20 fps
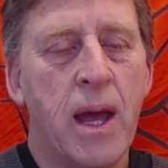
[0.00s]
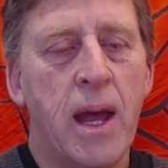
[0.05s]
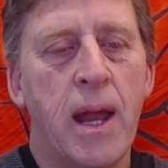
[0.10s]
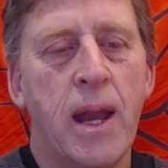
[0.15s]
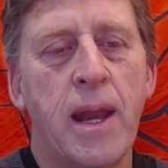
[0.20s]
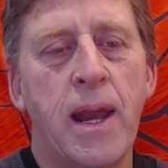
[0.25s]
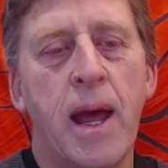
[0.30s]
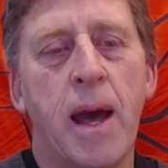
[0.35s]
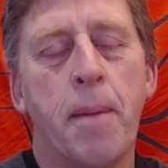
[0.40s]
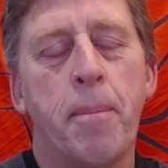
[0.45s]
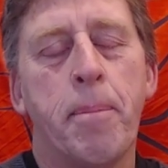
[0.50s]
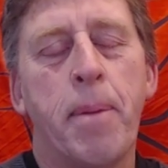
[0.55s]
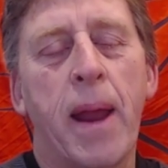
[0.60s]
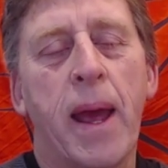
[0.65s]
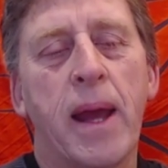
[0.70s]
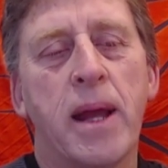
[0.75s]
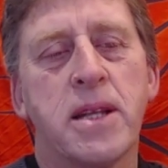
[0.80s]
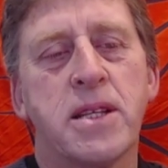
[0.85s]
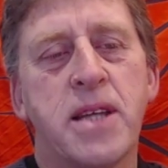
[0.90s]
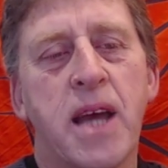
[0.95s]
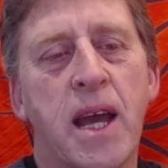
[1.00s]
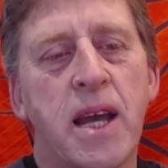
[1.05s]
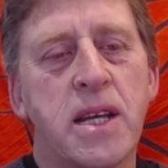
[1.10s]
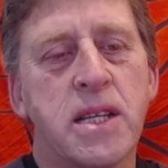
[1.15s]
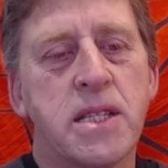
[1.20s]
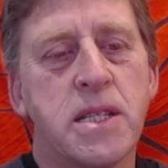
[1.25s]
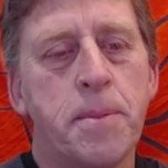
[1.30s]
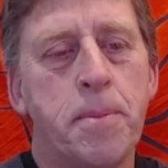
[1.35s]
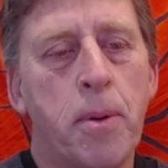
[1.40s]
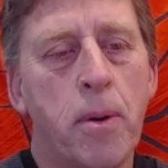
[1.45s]
Now black
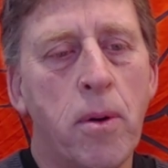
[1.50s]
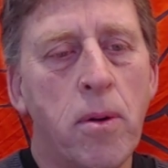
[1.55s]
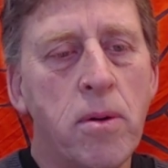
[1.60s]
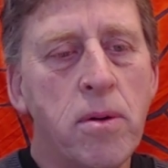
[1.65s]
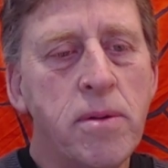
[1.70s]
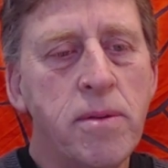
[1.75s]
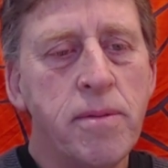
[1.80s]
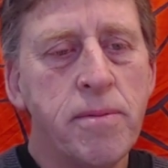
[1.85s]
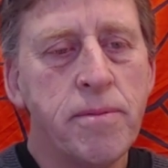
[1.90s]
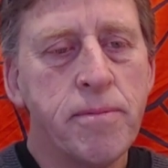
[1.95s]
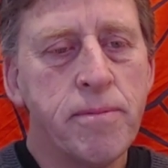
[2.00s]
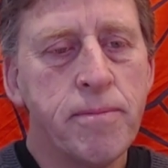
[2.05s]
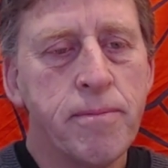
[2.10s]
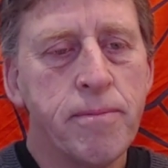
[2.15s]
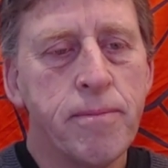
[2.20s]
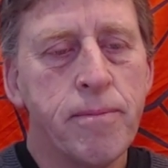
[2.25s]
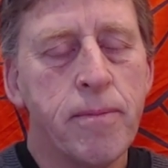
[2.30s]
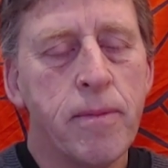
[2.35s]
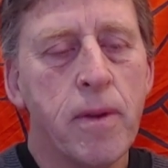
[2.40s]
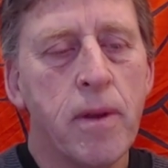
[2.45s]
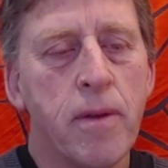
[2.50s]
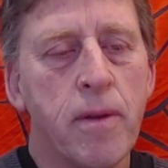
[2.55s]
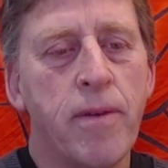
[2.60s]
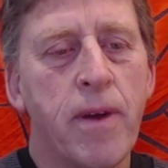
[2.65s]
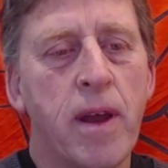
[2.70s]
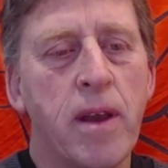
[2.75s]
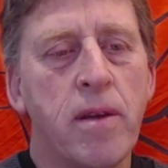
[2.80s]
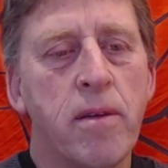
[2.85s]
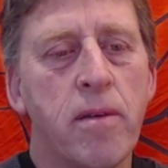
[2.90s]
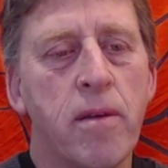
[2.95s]
takes the pawn.
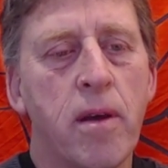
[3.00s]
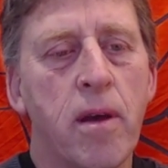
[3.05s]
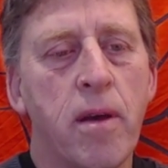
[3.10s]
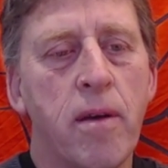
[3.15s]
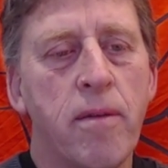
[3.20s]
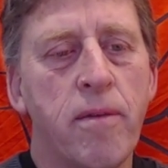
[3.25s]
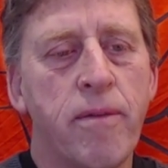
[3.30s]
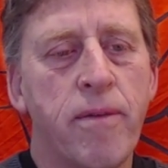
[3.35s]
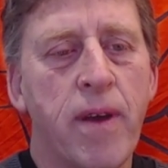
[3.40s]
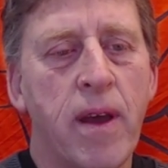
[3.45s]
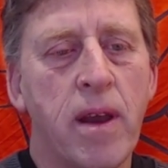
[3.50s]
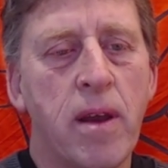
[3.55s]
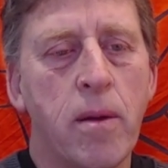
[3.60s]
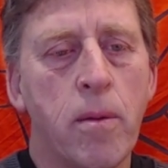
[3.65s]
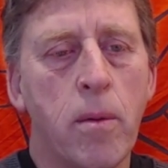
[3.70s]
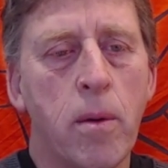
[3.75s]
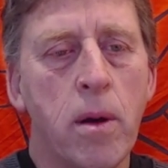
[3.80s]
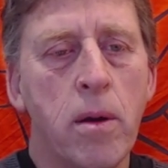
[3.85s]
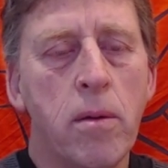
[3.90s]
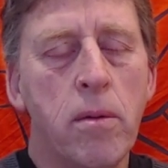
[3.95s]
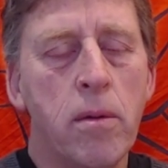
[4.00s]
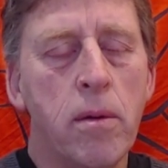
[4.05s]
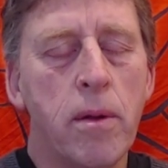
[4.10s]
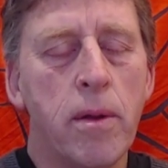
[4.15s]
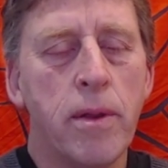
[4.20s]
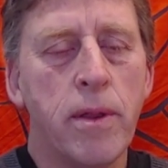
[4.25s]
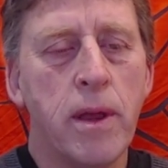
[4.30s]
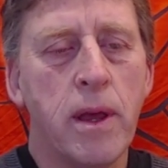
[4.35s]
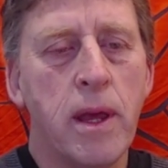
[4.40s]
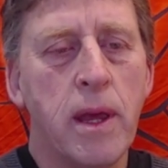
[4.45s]
Van der Wiel,
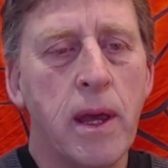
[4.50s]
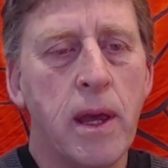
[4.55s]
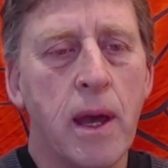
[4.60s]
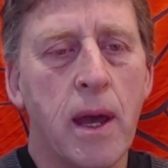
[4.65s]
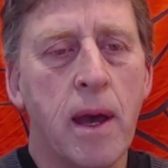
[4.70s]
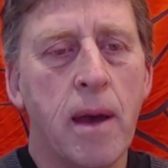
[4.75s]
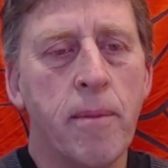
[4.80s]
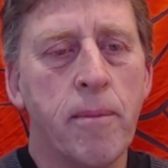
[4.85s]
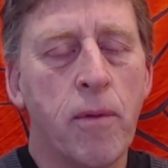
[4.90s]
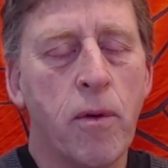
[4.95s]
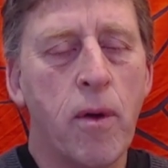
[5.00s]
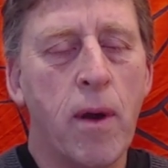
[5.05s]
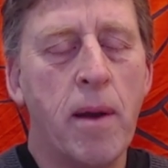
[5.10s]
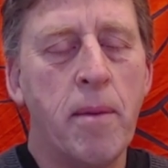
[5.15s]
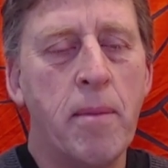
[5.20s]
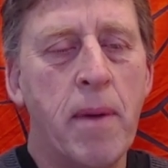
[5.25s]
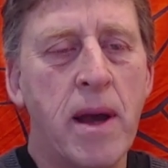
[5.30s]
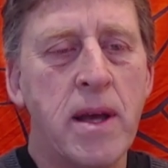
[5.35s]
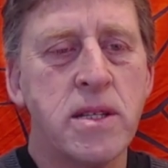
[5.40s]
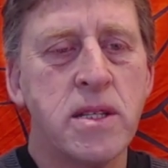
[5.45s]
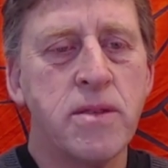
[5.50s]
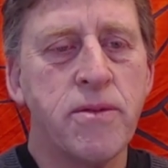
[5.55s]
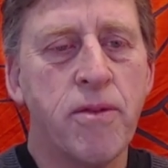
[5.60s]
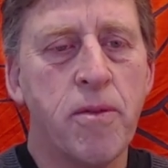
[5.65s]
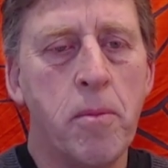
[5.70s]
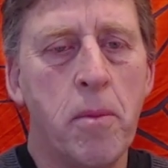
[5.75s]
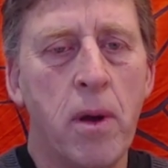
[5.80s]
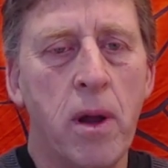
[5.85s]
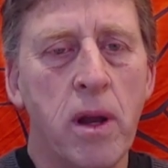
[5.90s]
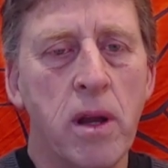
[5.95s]
the Grandmaster
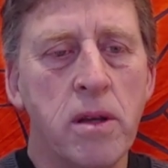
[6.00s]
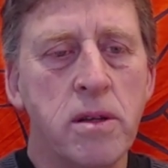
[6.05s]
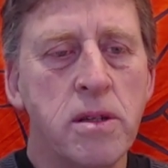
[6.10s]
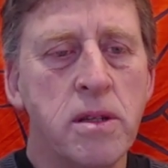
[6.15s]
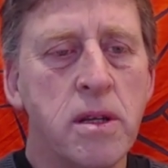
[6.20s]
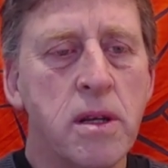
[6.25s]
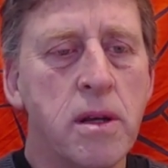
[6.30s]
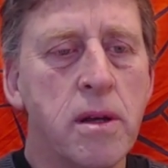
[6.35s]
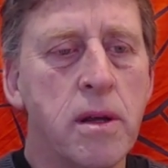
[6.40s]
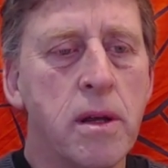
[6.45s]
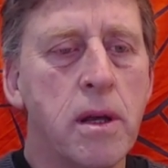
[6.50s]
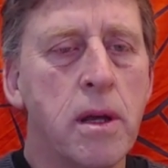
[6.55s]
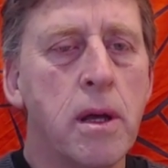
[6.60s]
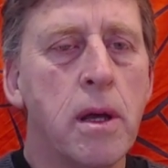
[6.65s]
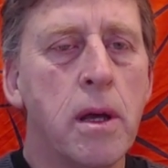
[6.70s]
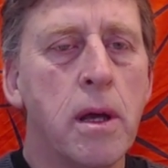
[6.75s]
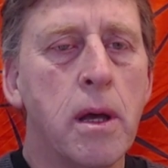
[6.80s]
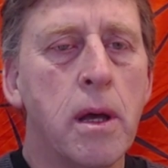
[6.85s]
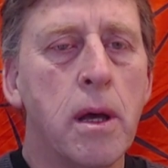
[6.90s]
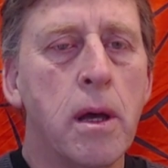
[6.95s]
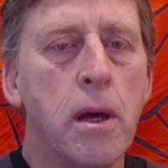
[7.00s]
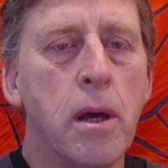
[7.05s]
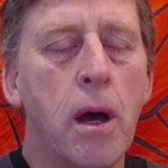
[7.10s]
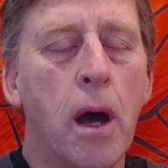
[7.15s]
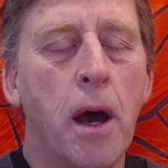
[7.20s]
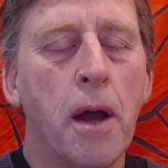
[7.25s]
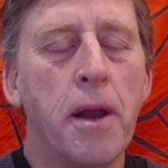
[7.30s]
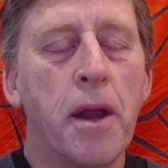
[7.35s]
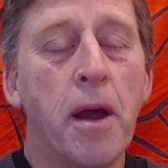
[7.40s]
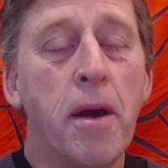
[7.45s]
from Holland.
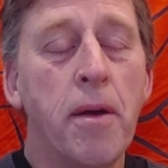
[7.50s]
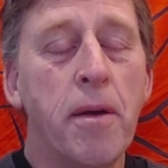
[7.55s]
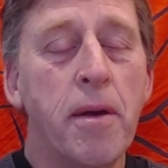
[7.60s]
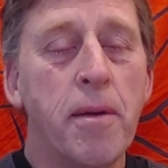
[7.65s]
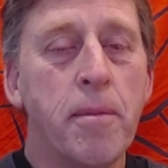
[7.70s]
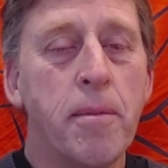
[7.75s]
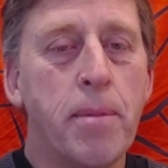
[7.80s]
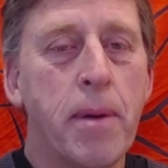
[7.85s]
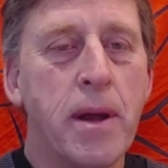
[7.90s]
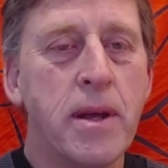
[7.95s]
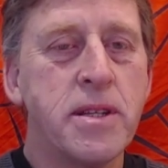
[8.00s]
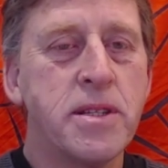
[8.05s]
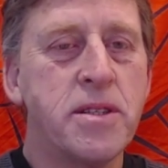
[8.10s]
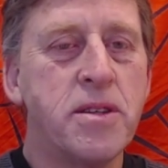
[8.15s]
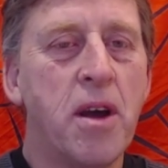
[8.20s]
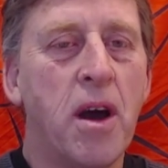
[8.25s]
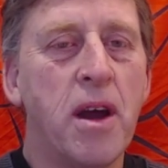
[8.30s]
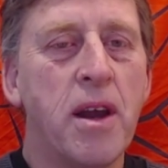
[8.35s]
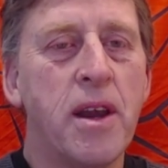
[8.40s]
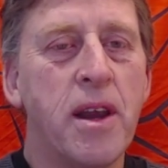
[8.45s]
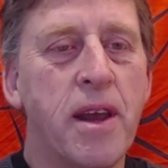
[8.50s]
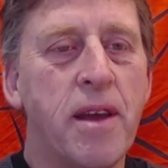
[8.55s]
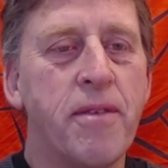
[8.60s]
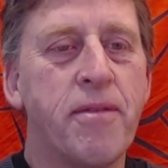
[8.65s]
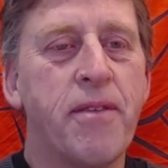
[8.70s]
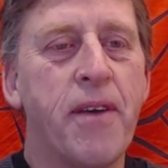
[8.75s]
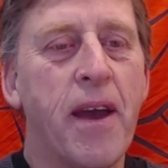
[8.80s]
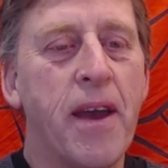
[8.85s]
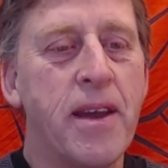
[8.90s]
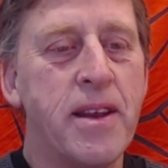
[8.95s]
Oh no, plays knight
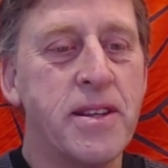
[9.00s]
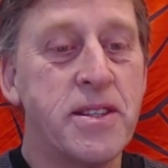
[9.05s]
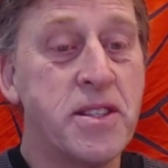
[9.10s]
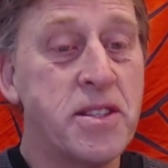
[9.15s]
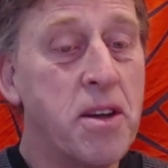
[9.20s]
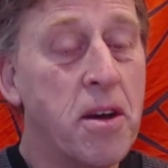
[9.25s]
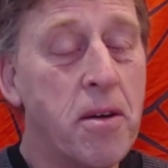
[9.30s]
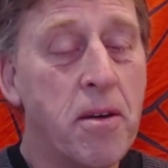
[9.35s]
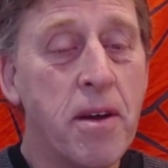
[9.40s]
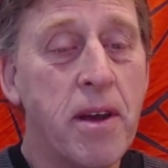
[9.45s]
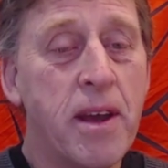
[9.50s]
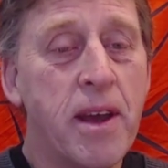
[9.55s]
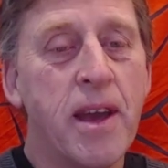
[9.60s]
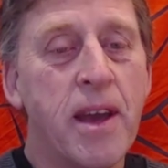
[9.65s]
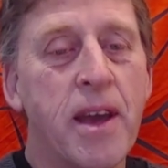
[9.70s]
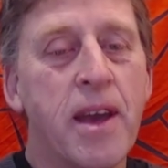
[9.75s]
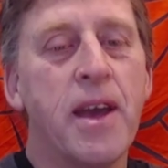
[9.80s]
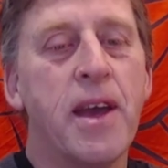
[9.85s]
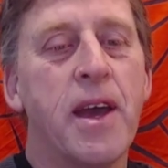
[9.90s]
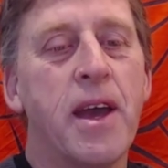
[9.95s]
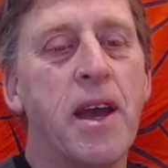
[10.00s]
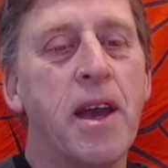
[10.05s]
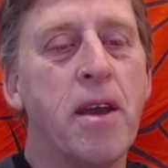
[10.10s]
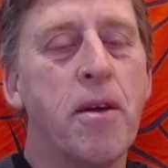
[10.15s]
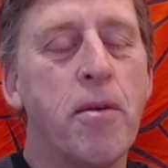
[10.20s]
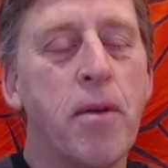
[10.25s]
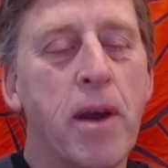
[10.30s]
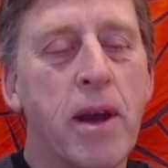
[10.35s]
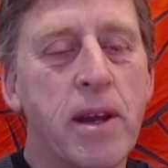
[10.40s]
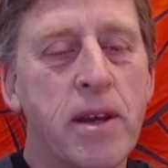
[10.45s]
f8. Sorry,
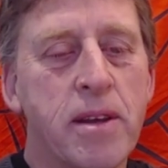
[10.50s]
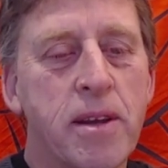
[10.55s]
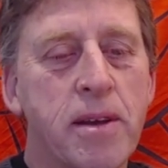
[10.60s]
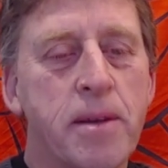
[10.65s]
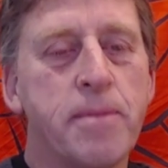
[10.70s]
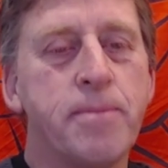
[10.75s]
incorrect.